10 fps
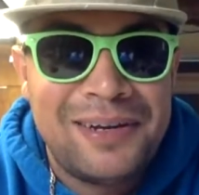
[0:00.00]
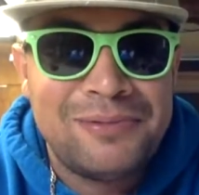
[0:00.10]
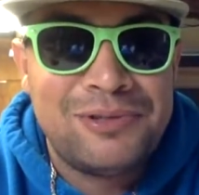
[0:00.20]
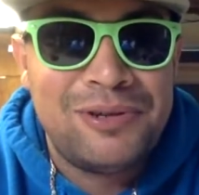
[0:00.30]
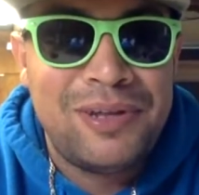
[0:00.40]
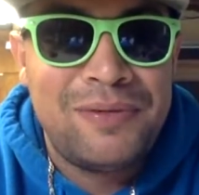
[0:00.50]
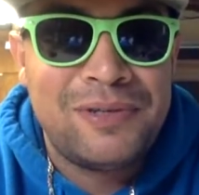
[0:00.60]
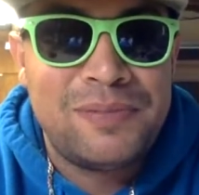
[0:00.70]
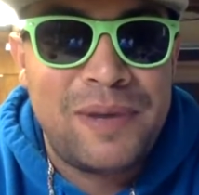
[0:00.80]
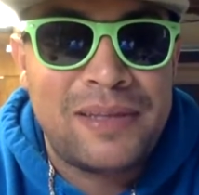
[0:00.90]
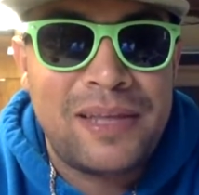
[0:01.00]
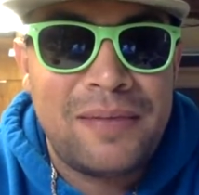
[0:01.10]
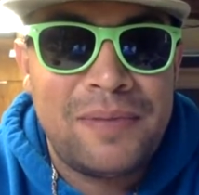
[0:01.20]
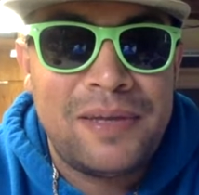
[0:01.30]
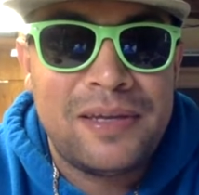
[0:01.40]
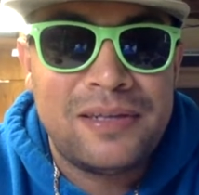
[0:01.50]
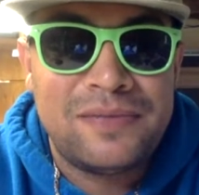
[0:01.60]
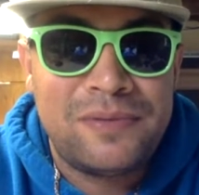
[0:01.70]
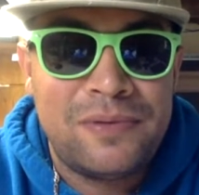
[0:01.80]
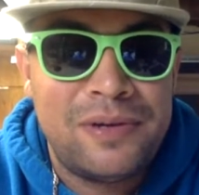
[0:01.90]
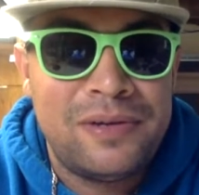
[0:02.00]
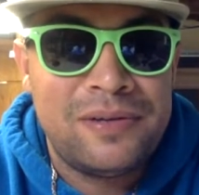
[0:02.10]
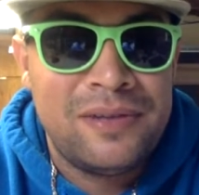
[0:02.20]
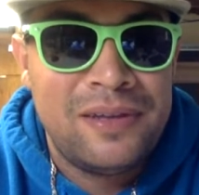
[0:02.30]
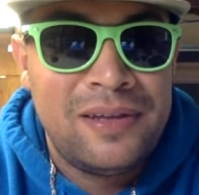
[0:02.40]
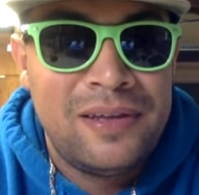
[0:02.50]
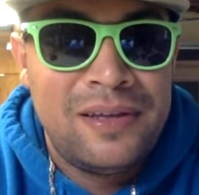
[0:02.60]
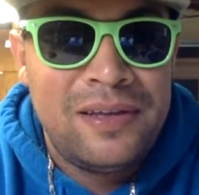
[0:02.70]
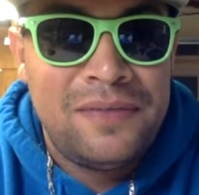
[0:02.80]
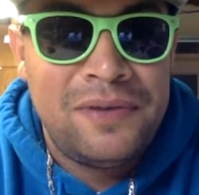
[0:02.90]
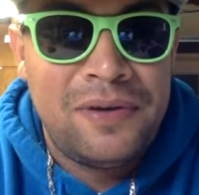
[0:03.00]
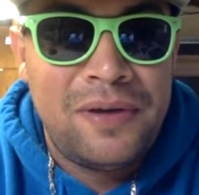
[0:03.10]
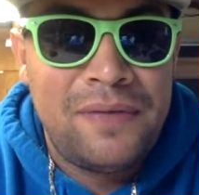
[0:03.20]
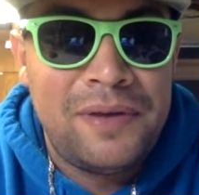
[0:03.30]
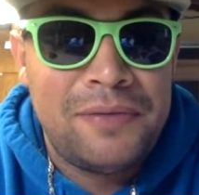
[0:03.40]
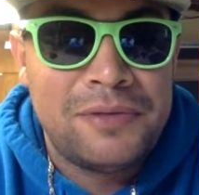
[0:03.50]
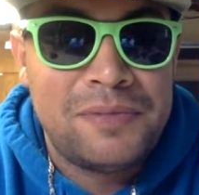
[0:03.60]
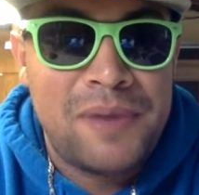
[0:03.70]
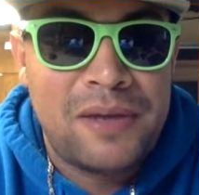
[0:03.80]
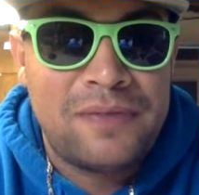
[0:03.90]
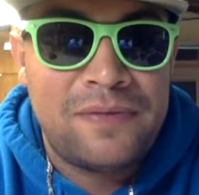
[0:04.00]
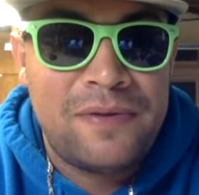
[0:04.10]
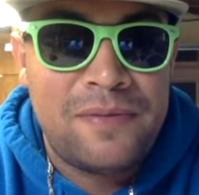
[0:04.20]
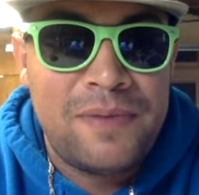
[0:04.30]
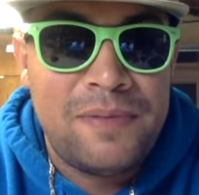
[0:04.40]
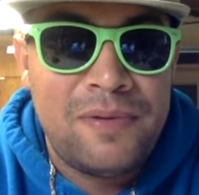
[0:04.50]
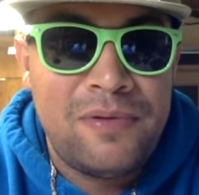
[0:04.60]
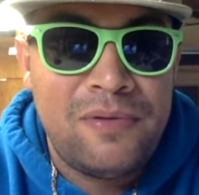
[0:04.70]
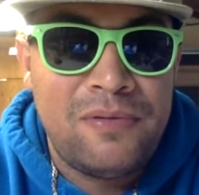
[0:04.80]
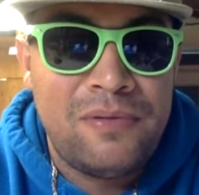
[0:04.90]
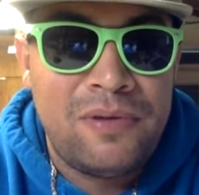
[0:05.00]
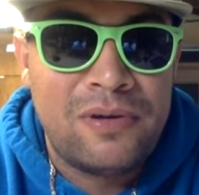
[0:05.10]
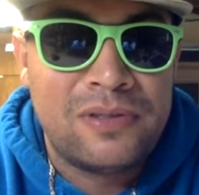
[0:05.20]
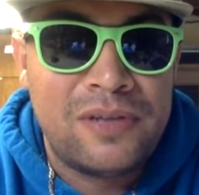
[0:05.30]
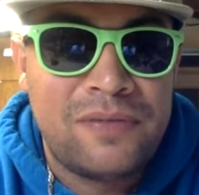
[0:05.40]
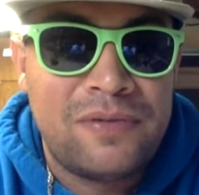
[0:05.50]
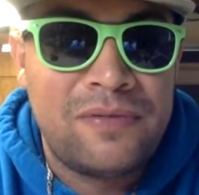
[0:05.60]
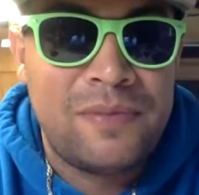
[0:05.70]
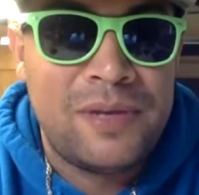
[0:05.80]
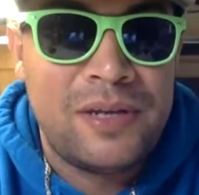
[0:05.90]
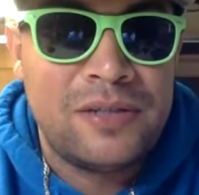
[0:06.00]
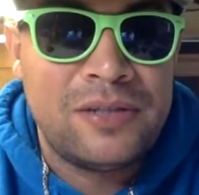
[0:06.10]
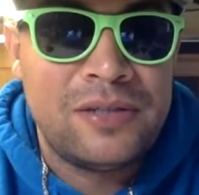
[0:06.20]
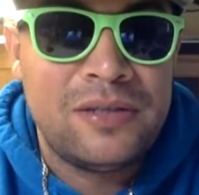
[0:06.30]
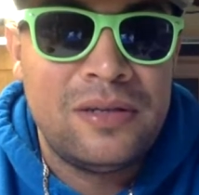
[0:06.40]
I'm sure they respect that because for real, if you don't have any respect for people who are suffering from addiction,